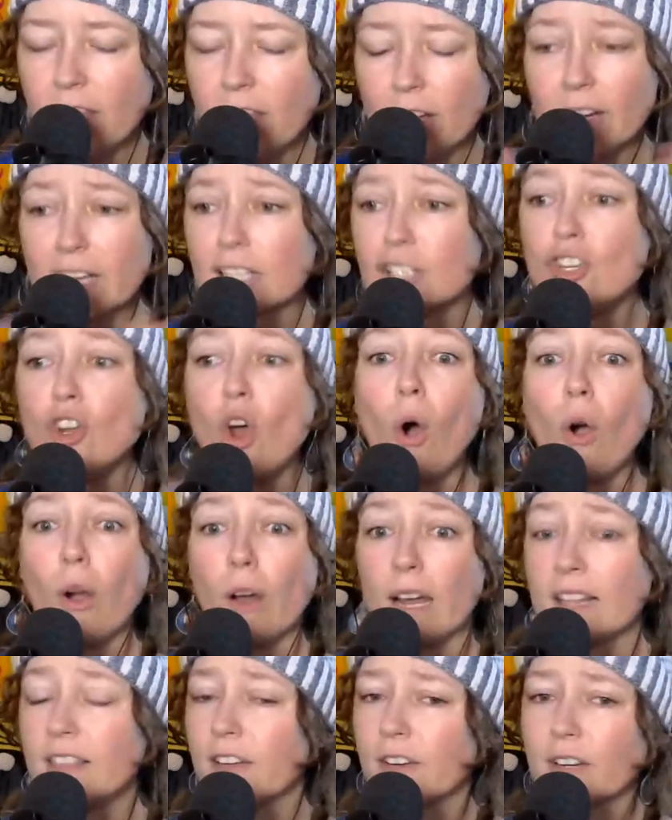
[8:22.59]

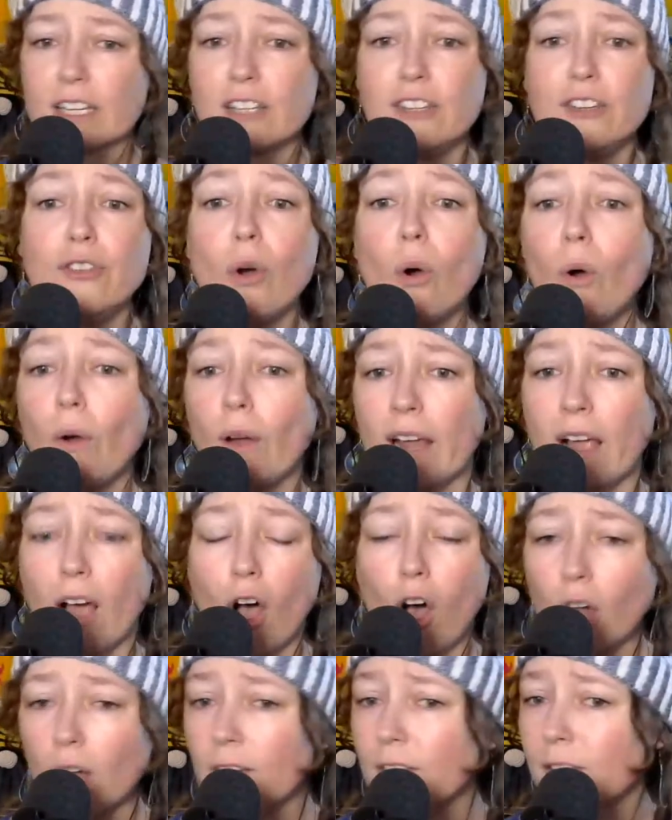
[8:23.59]
ignoring
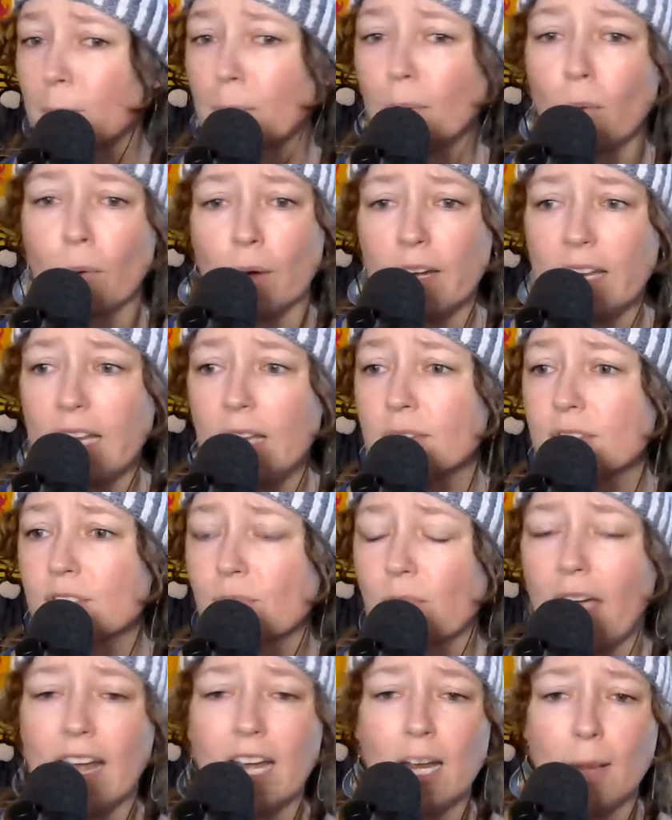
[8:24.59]
all of the porn he was
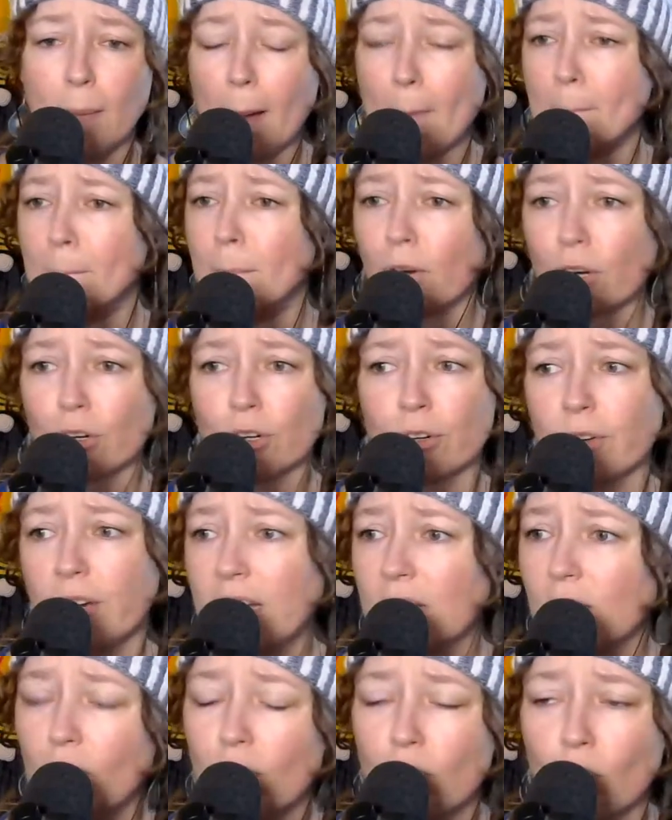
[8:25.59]
writing about
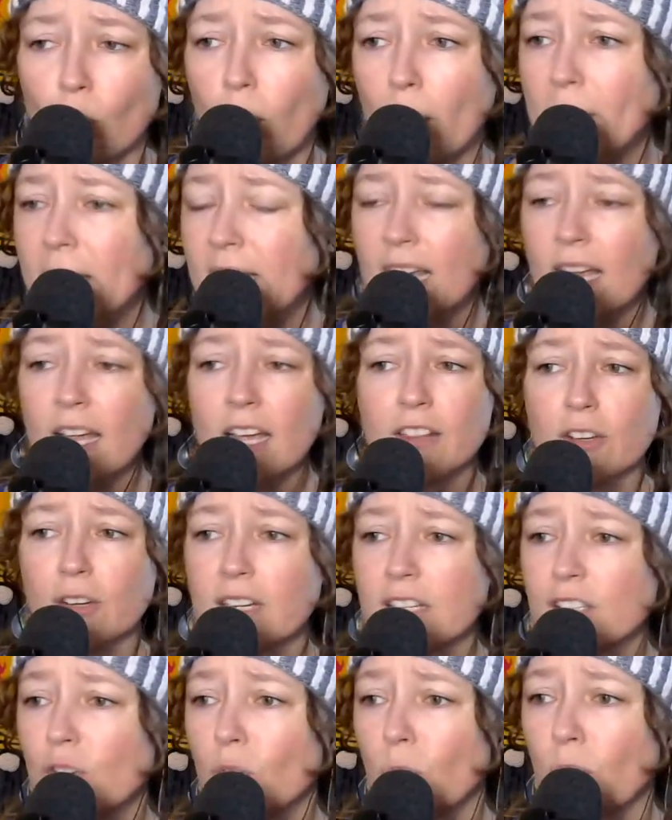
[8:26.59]
murdering local women. They're
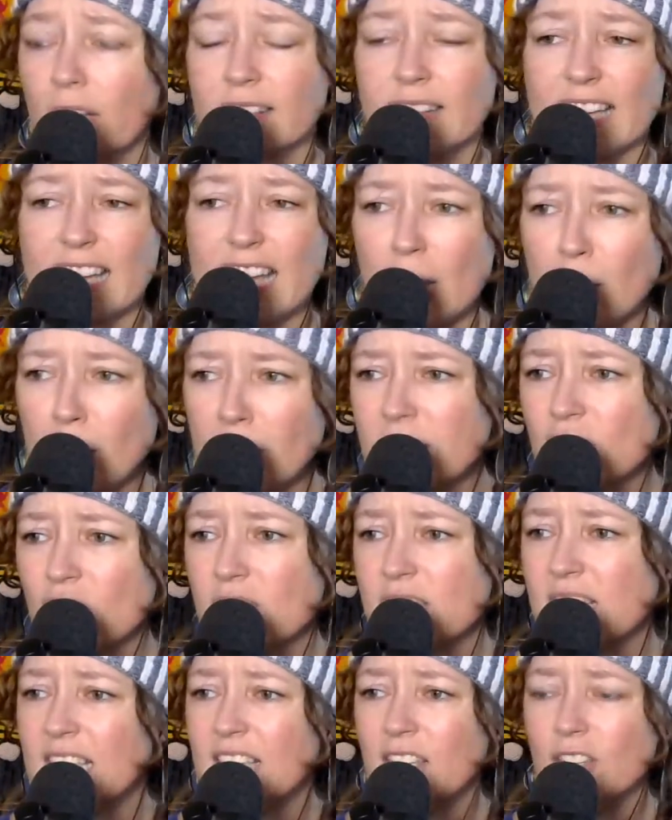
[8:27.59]
ignoring the
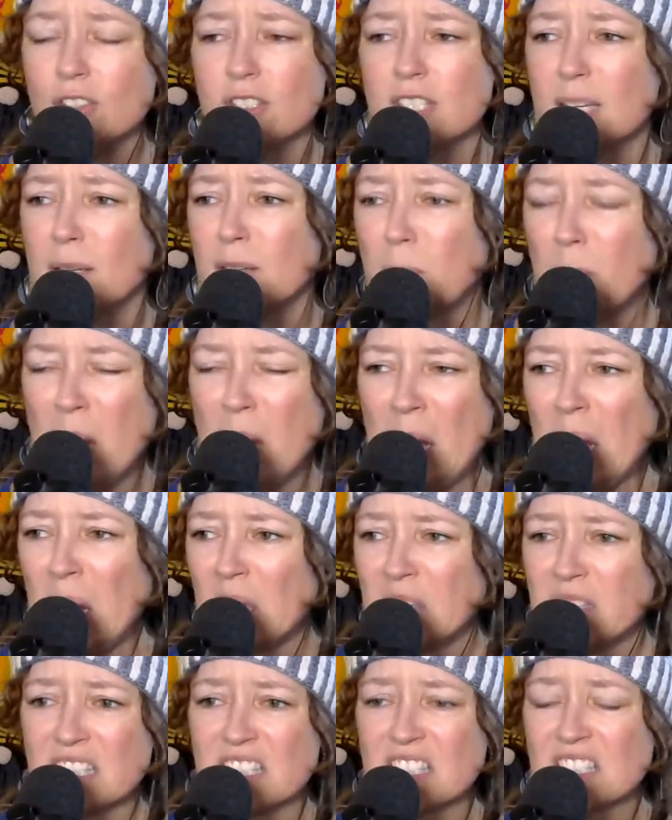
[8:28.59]
images he used in
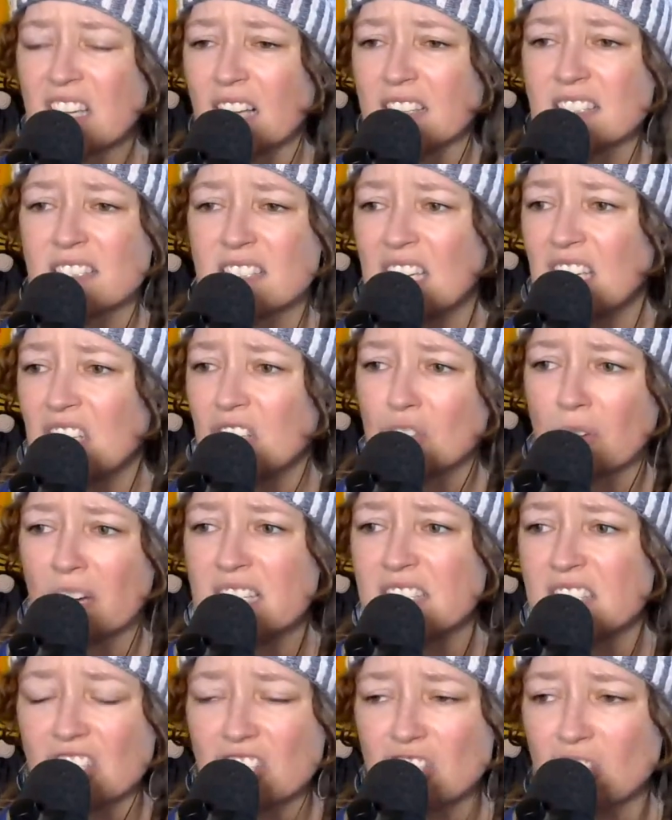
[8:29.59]
disgusting
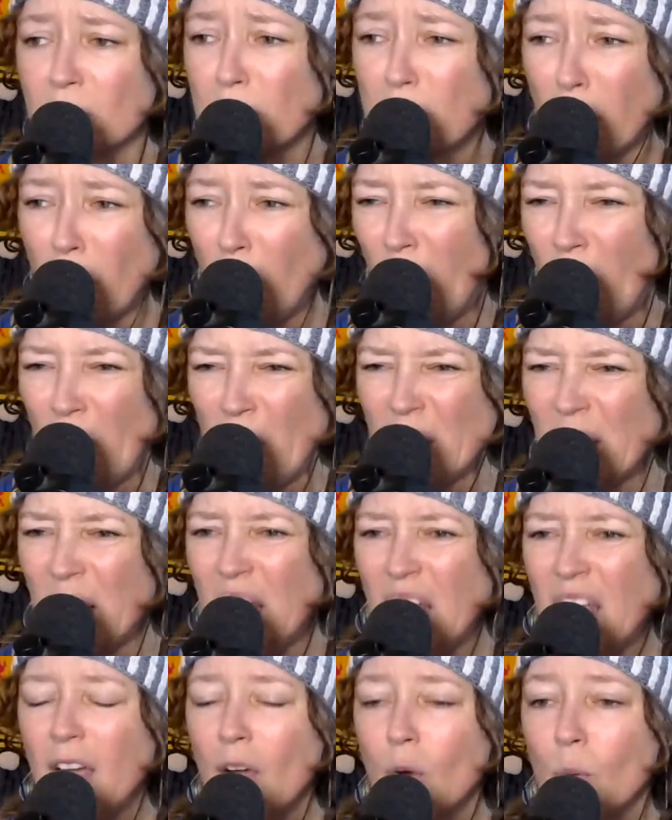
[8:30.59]
transition porn
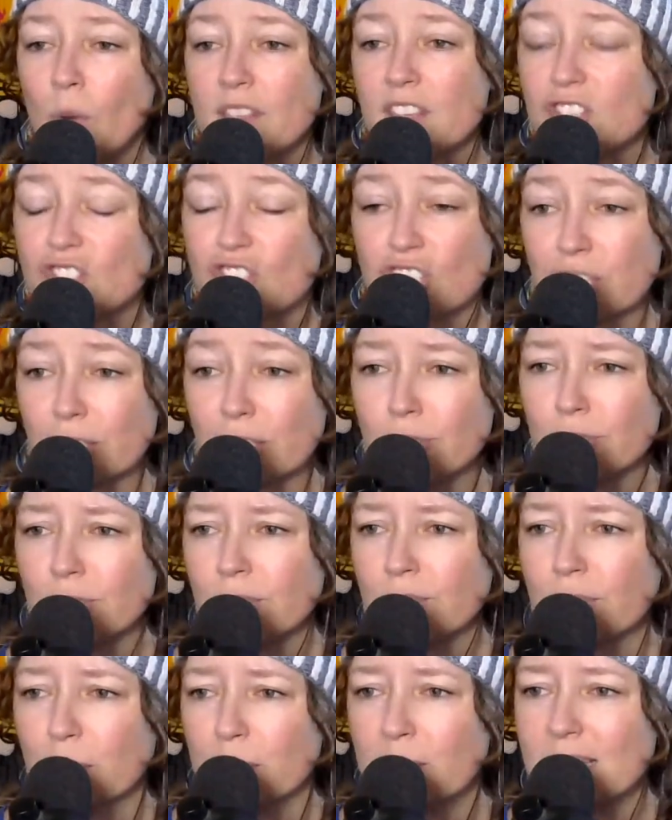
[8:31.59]
with
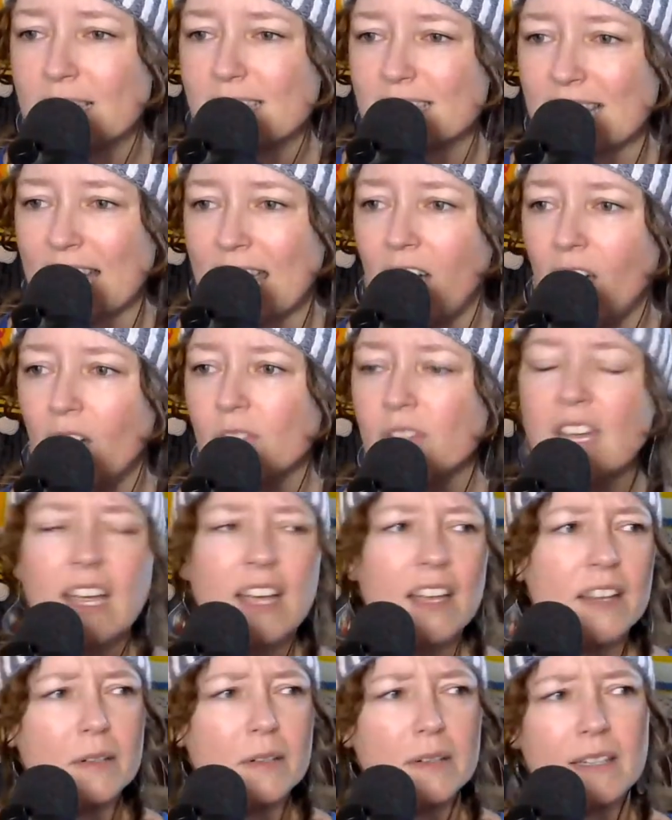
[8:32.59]
children from his town.
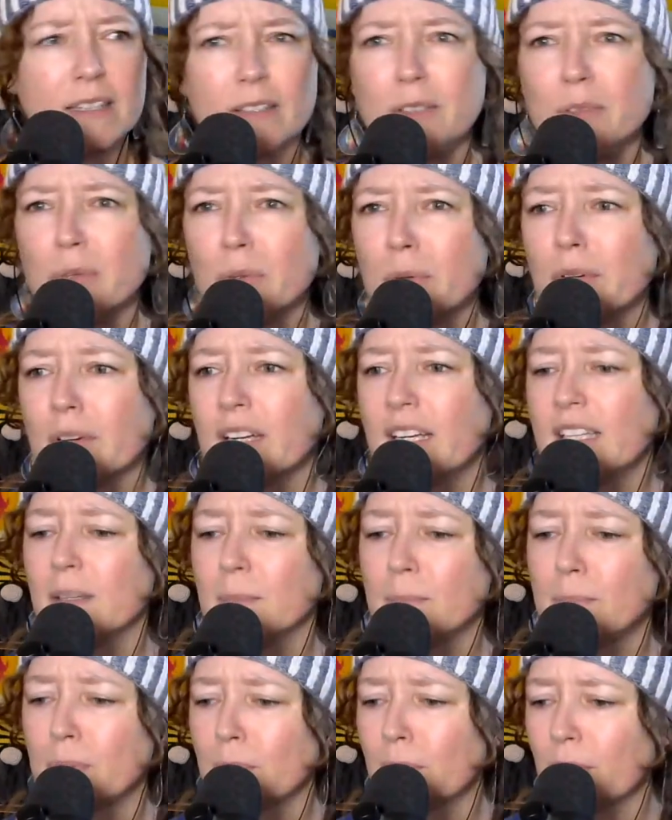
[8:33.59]
They're ignoring the
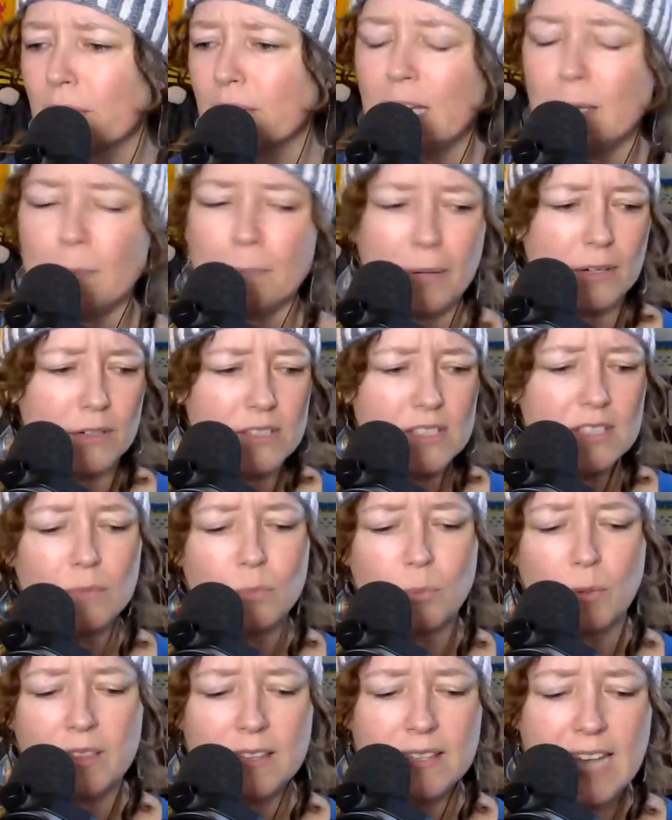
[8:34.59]
porn he
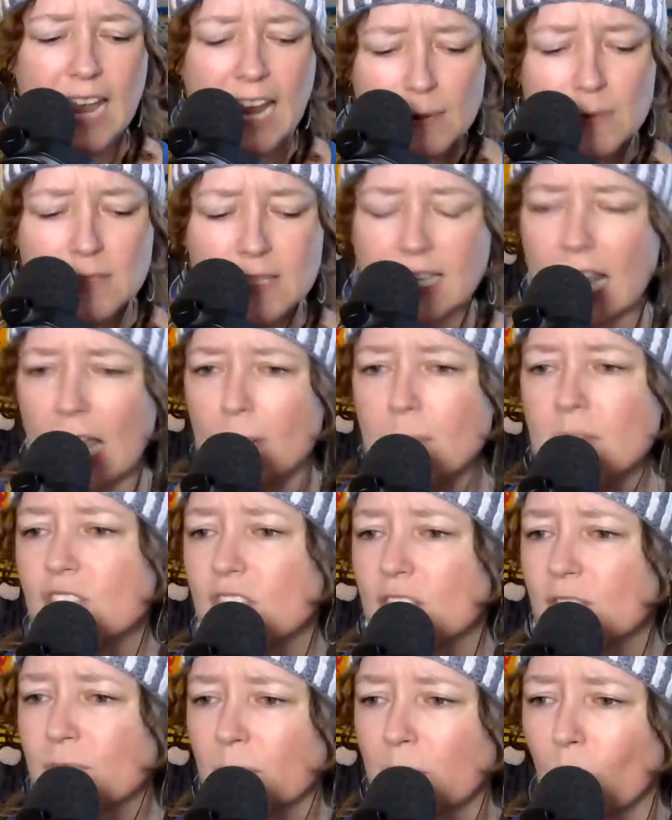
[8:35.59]
posted with names and
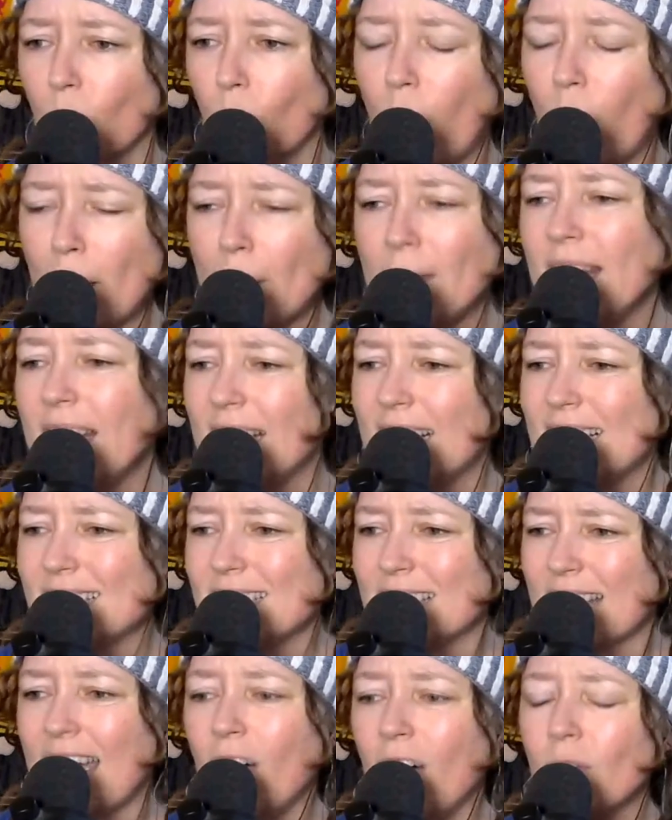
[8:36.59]
images from the women in his
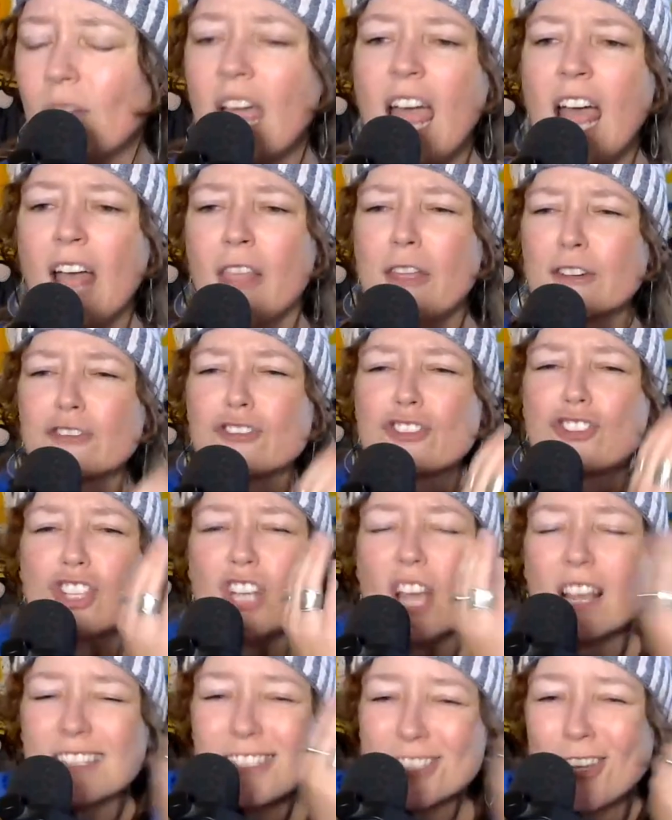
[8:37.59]
town. They're
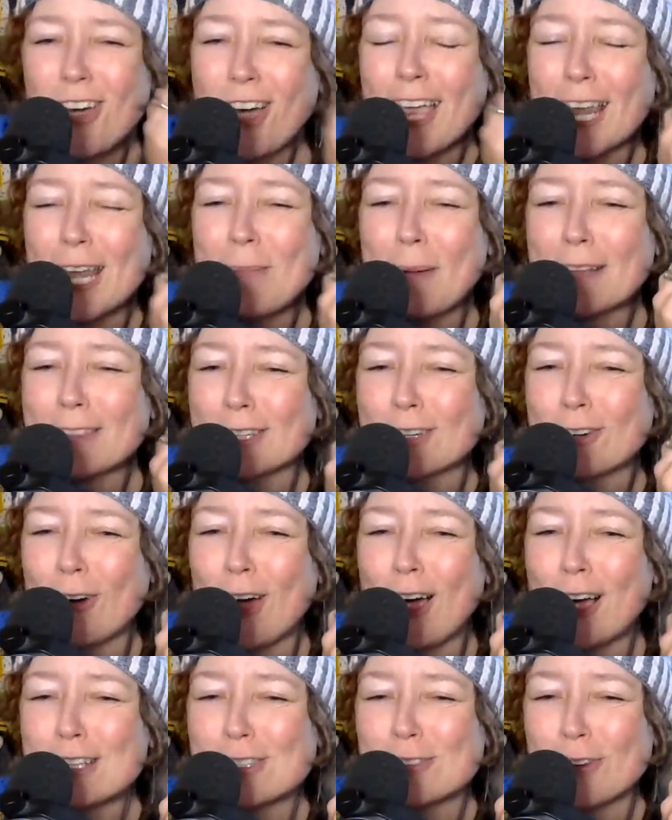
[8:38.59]
just talking about the
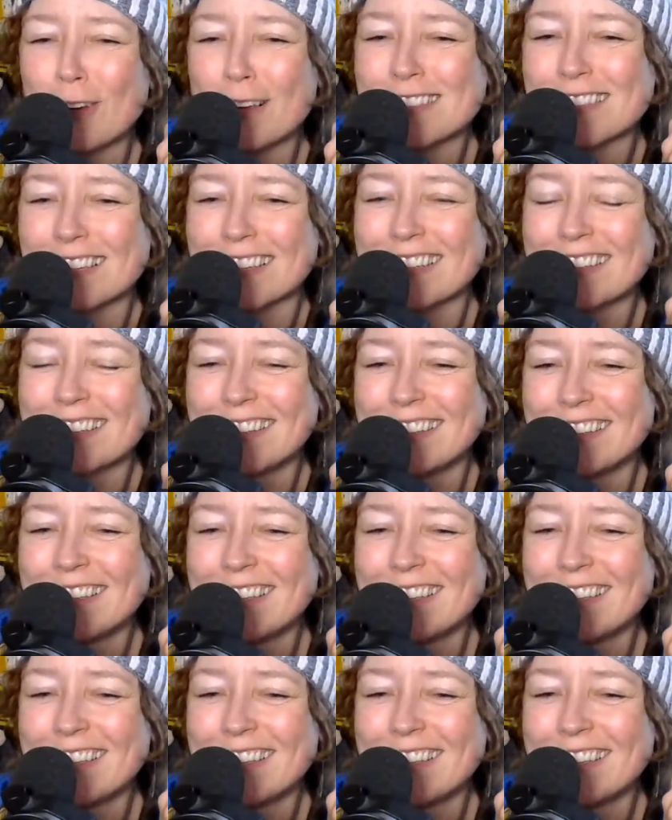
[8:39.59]
cross-dressing.